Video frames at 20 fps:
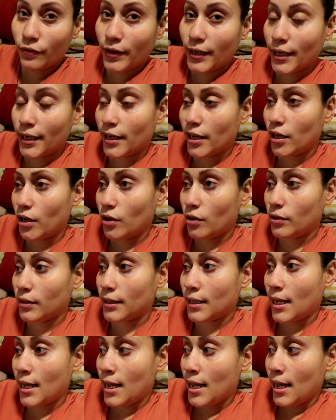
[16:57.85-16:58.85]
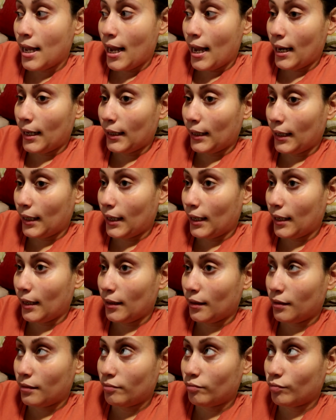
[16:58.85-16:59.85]
videos and
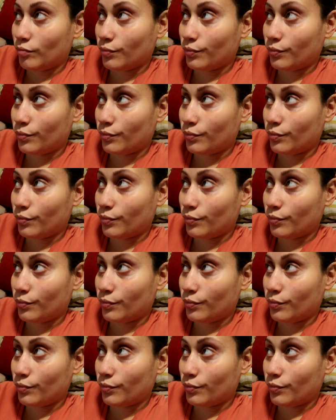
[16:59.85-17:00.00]
then